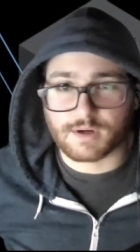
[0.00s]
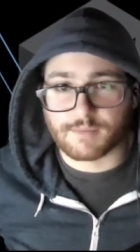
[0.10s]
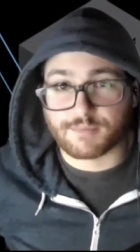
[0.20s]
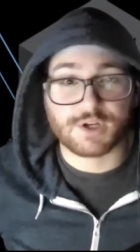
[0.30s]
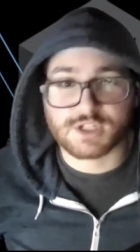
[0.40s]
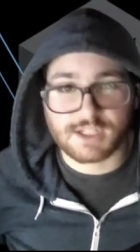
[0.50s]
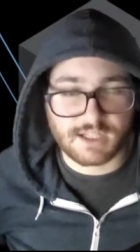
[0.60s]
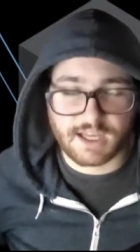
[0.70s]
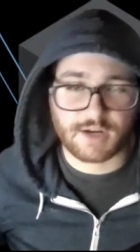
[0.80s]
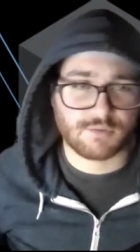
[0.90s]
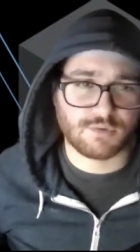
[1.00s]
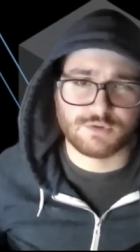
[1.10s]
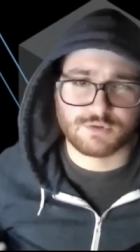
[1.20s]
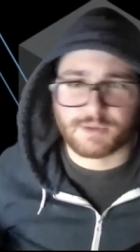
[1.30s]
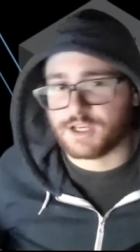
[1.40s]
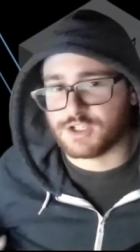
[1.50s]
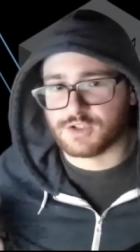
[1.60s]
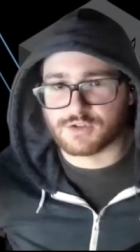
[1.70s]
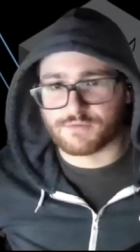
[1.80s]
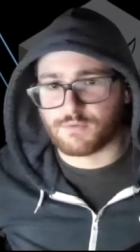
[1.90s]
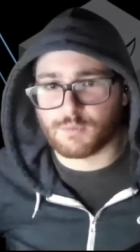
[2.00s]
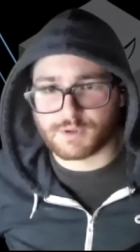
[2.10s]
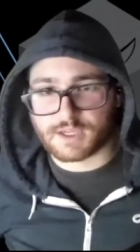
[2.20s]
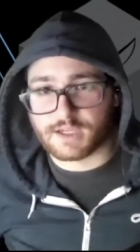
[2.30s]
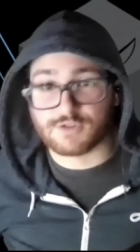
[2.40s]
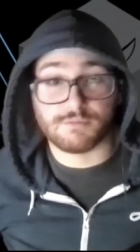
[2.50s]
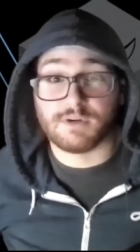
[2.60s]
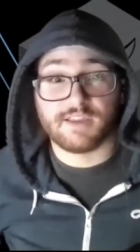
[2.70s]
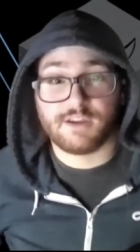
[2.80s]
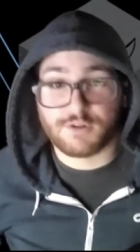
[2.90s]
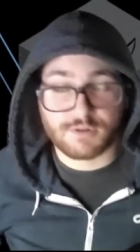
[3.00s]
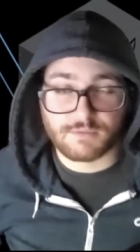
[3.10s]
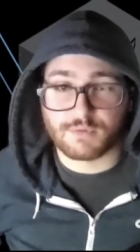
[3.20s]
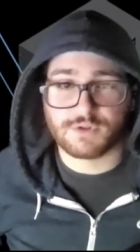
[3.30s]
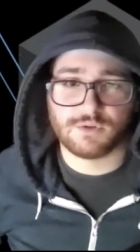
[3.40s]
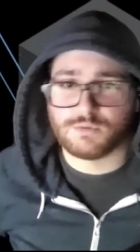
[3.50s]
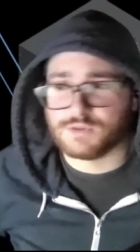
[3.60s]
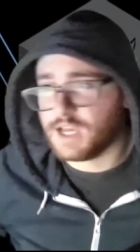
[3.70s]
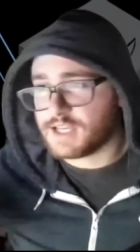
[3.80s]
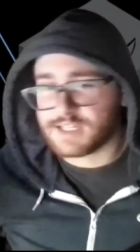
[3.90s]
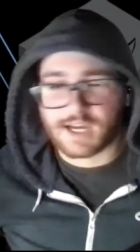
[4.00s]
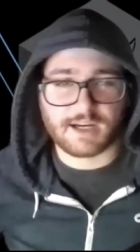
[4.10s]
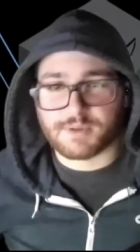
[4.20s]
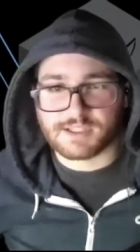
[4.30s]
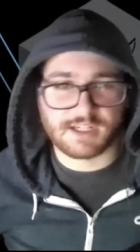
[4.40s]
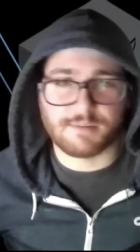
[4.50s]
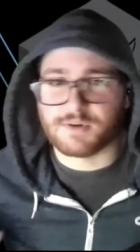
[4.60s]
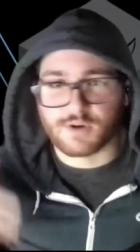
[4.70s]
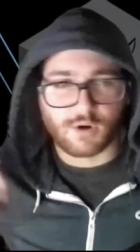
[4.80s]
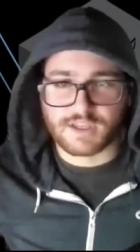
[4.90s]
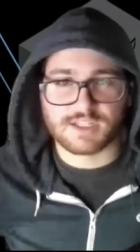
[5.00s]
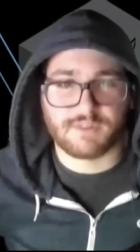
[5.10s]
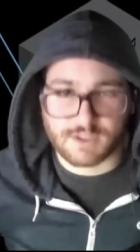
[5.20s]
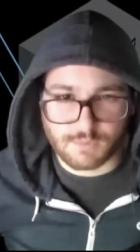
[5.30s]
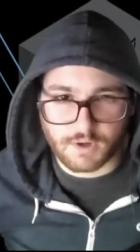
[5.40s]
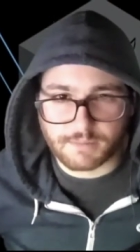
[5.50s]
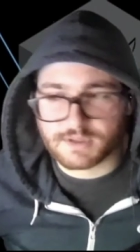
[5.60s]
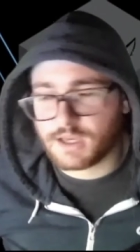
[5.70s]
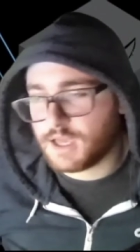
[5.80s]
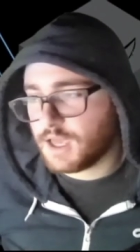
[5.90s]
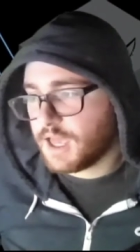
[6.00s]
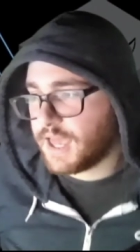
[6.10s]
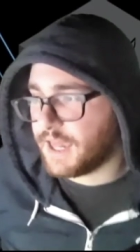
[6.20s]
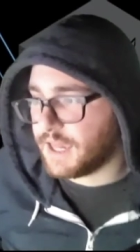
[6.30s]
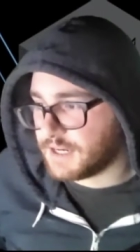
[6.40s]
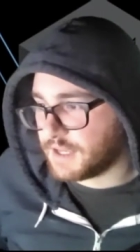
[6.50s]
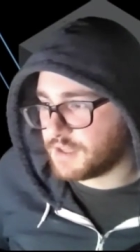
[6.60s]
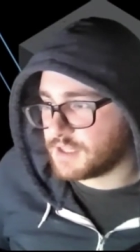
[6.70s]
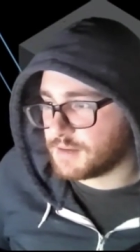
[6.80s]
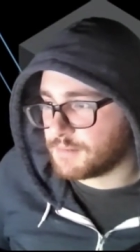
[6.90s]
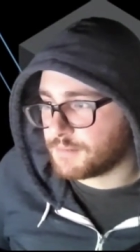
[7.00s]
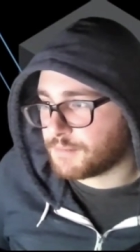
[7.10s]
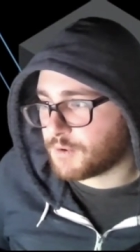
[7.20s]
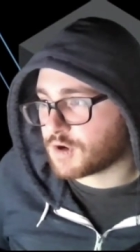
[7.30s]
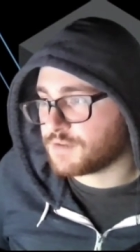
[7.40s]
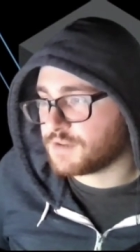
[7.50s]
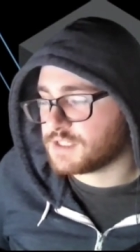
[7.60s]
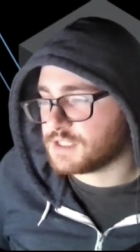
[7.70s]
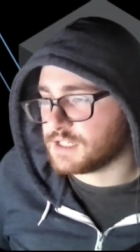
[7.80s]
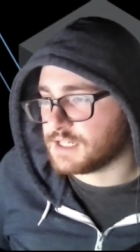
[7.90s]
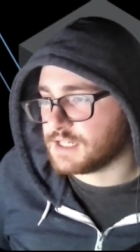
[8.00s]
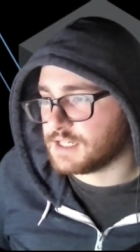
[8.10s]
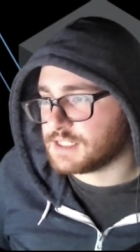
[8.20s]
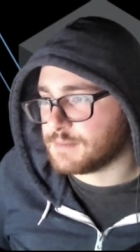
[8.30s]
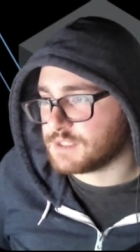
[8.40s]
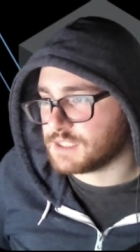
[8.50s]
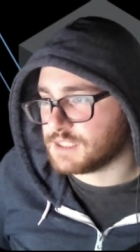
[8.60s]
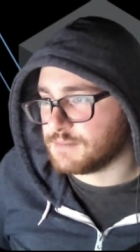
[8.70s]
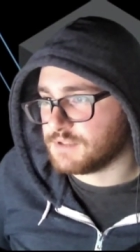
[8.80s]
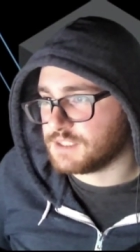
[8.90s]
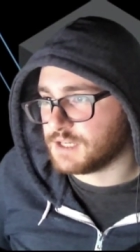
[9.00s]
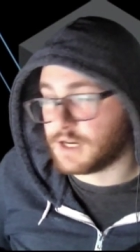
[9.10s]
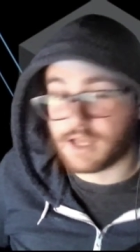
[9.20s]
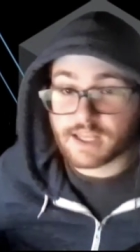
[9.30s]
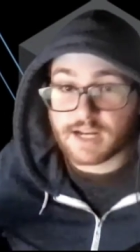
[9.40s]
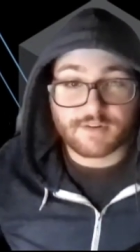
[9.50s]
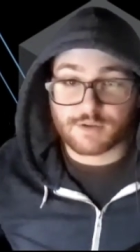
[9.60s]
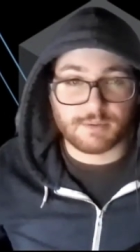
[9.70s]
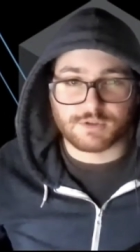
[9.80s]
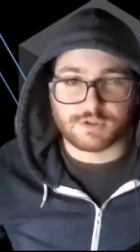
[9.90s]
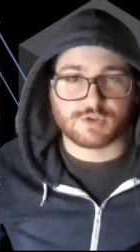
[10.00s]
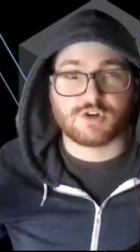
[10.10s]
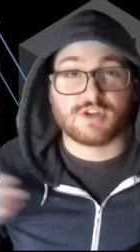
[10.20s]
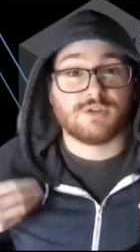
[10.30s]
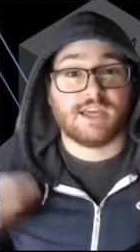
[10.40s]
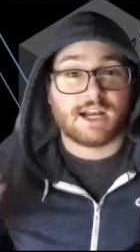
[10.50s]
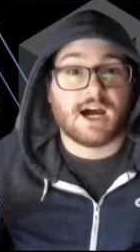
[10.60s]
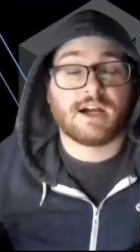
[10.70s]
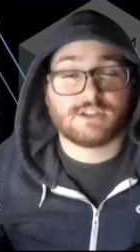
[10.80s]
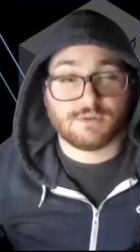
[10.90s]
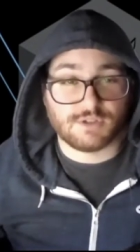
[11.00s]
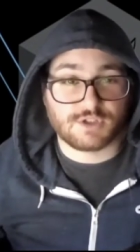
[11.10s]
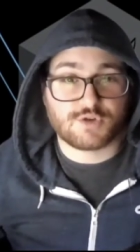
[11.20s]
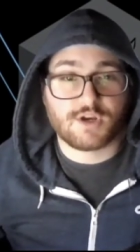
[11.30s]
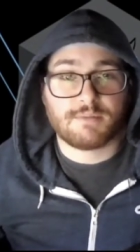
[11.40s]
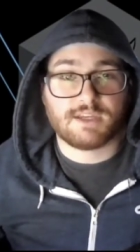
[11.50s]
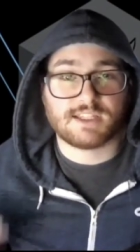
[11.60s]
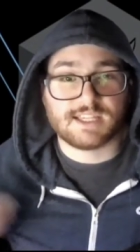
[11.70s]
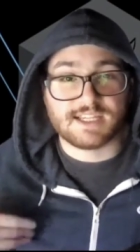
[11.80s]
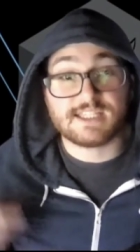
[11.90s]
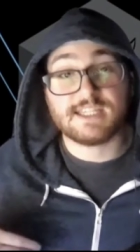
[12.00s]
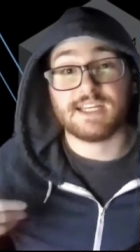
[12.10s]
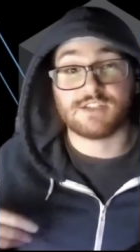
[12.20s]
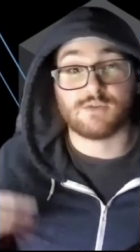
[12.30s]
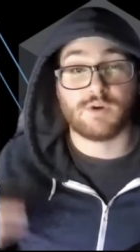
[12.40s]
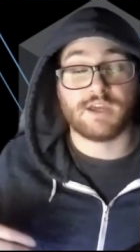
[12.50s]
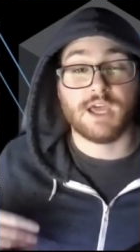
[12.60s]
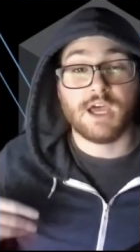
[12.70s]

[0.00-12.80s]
precious collaterals or pensions or 401ks or money they couldn't afford to lose, tied up things in companies, all that stuff gets wiped. And I think that part of this is it seems like CNBC and a lot of other people too are starting to get onto this trend because they see it as a way